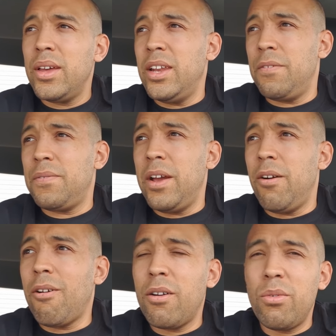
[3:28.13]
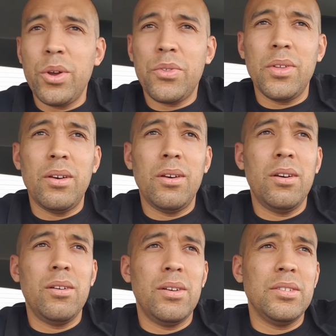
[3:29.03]
And if they are with
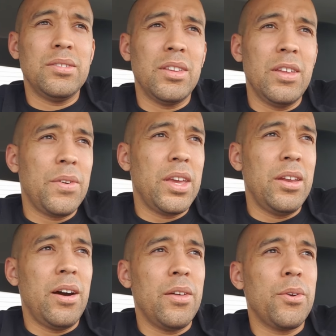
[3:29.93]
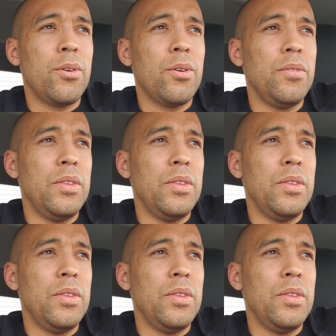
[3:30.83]
a significant other,